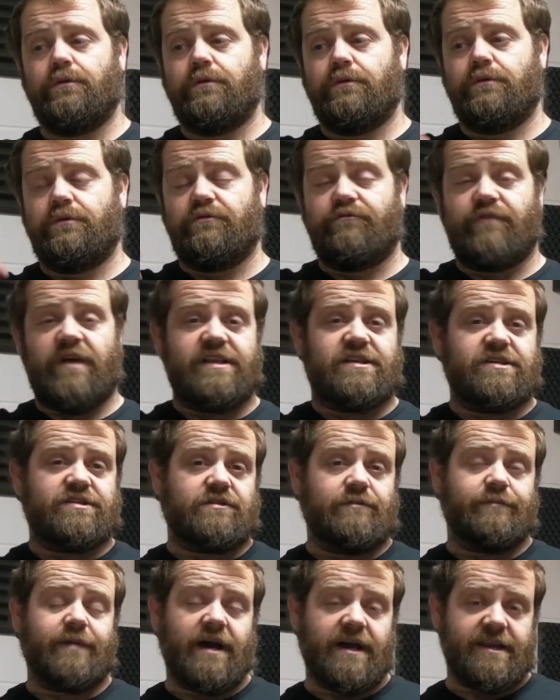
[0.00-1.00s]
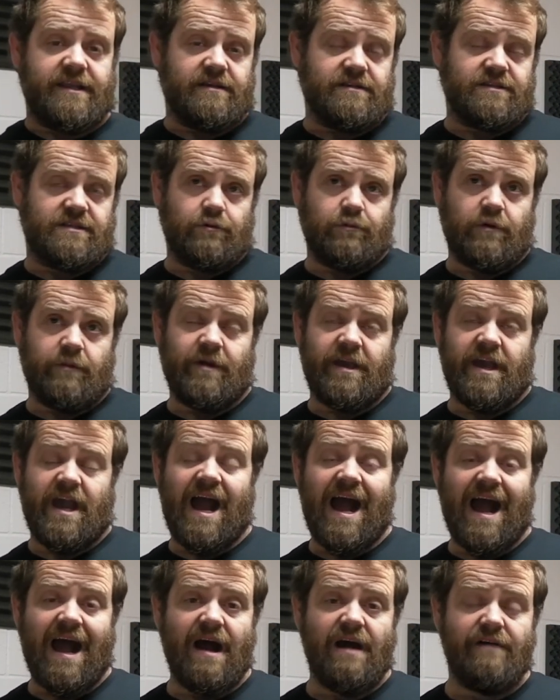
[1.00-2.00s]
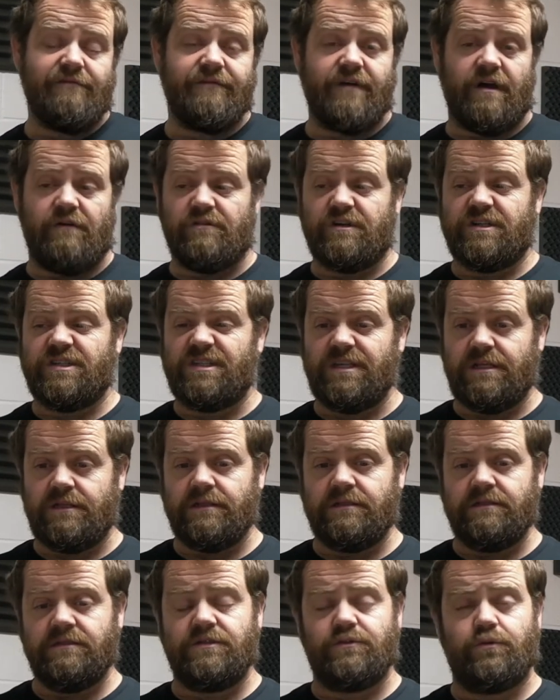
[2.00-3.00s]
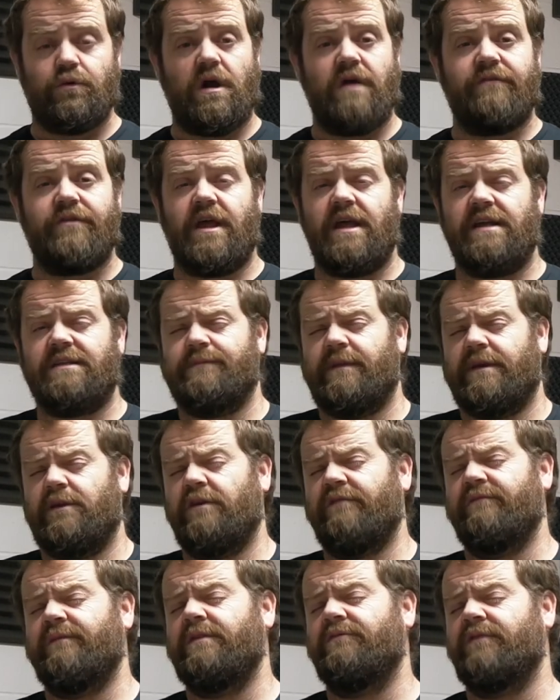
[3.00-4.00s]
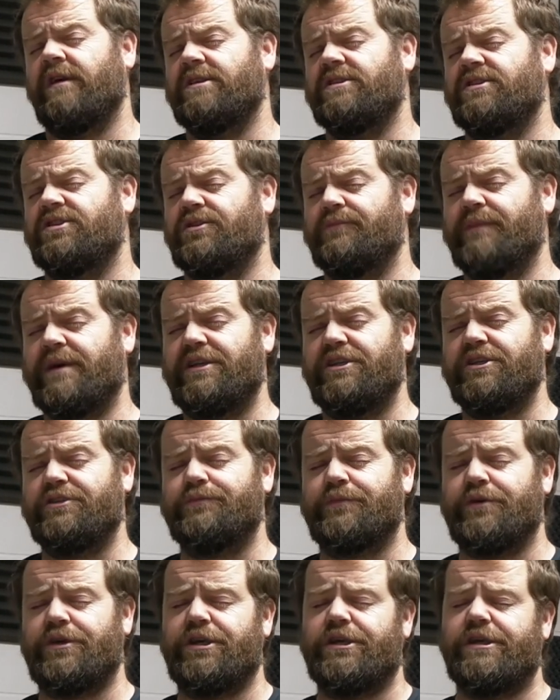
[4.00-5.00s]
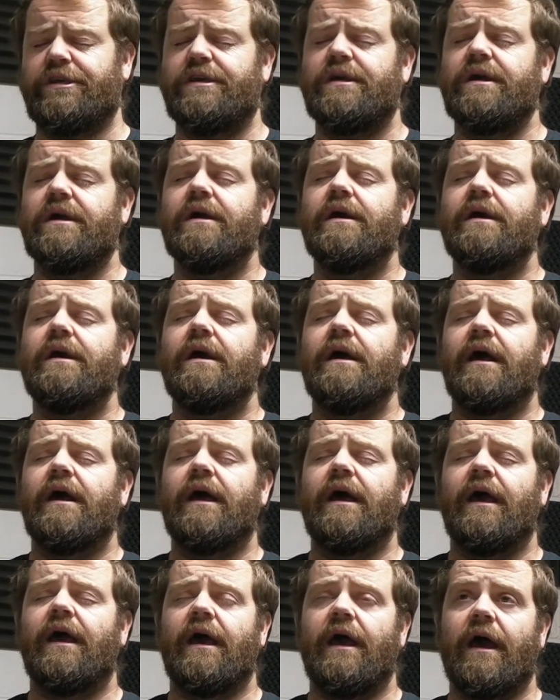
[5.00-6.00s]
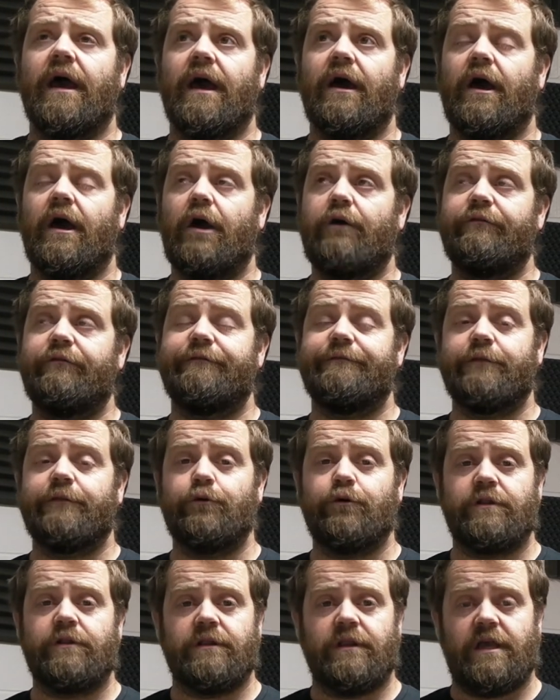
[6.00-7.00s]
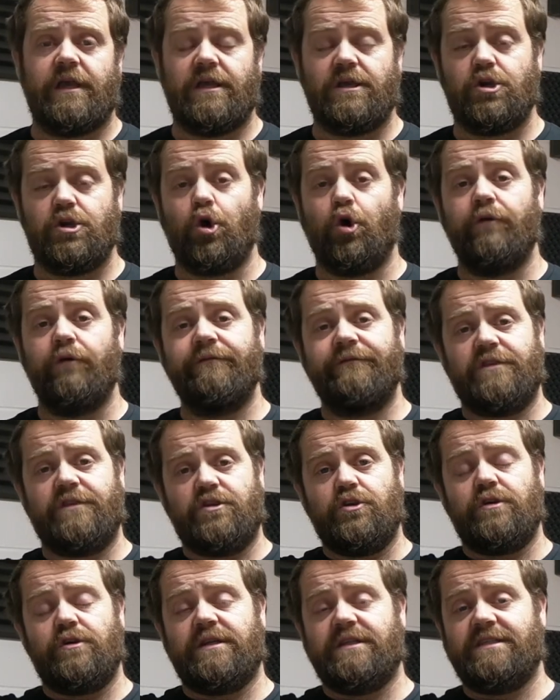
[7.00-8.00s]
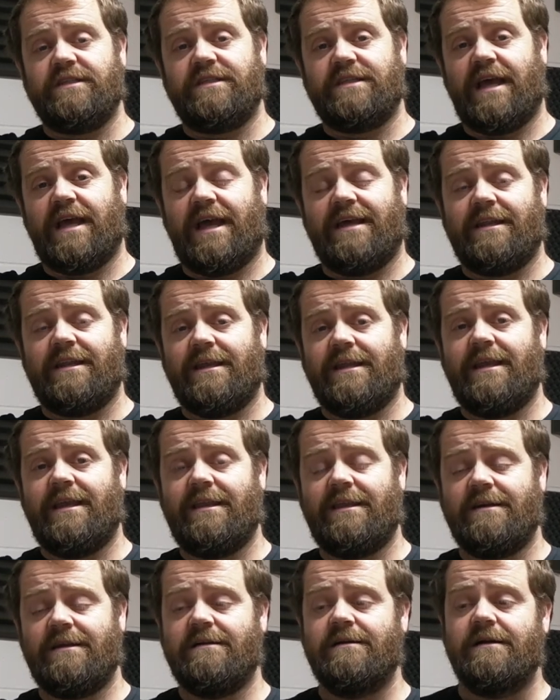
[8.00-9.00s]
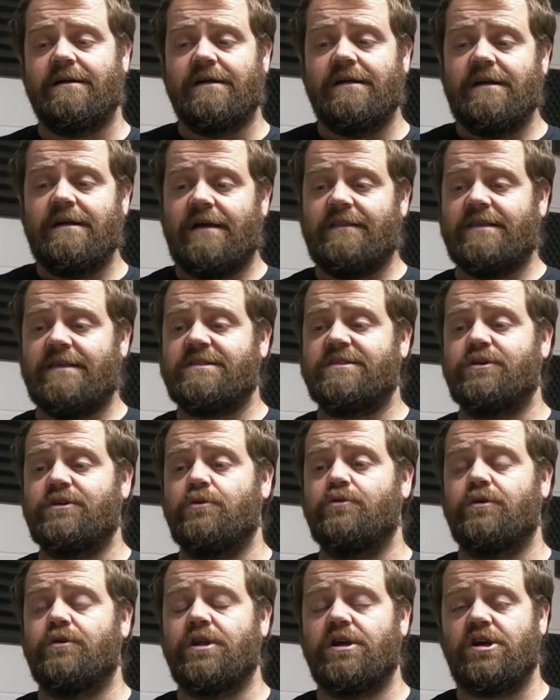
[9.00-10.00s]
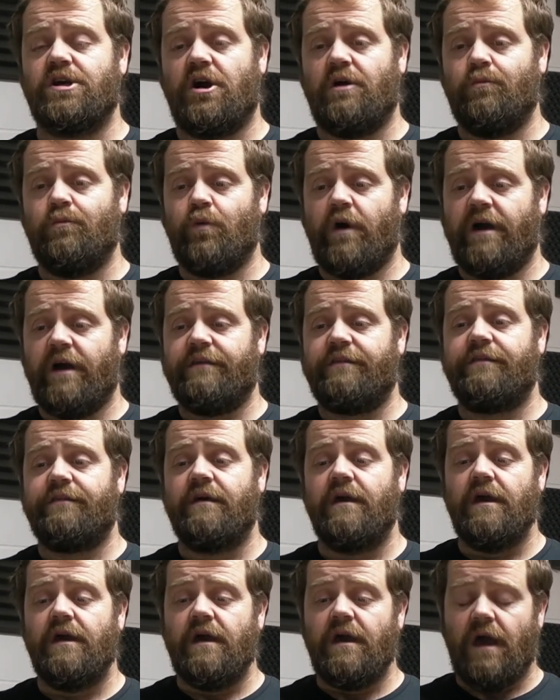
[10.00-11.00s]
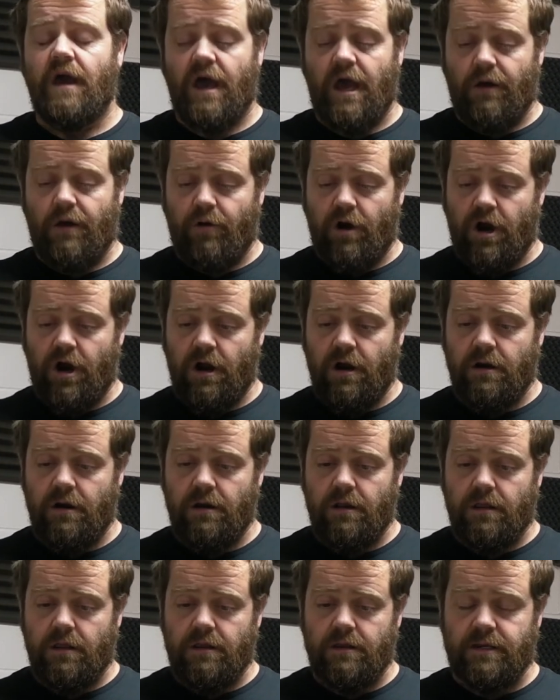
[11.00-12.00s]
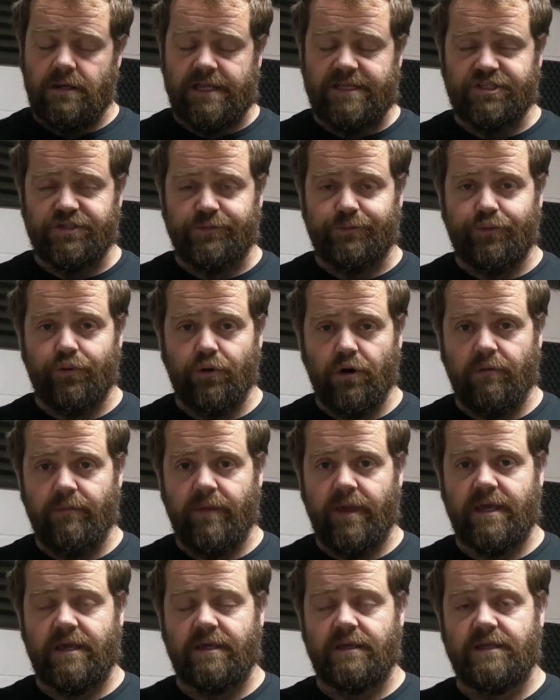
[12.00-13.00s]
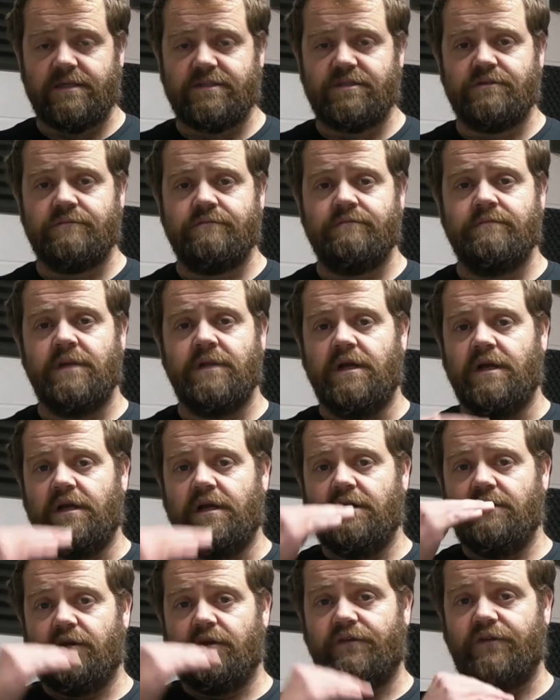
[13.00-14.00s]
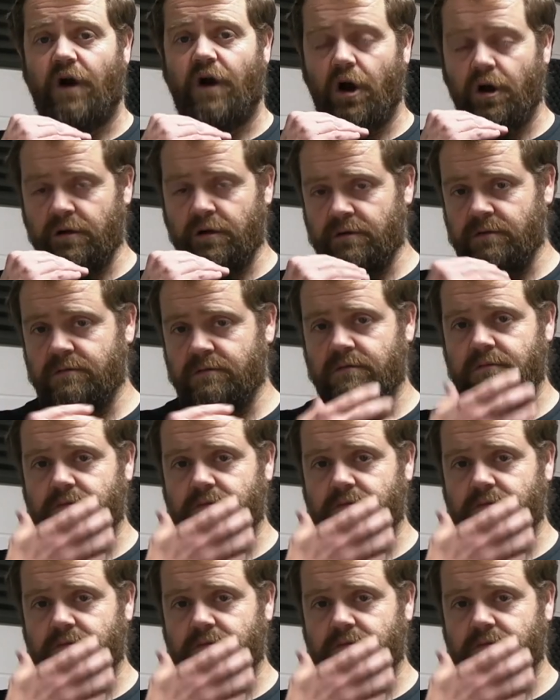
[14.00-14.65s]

the register barriers that we might have, our ceilings, whatever it is, might not even be register, it may just be how fluently and confident you can sit in an area. And this is all going to come with our nice support mechanism, the tongue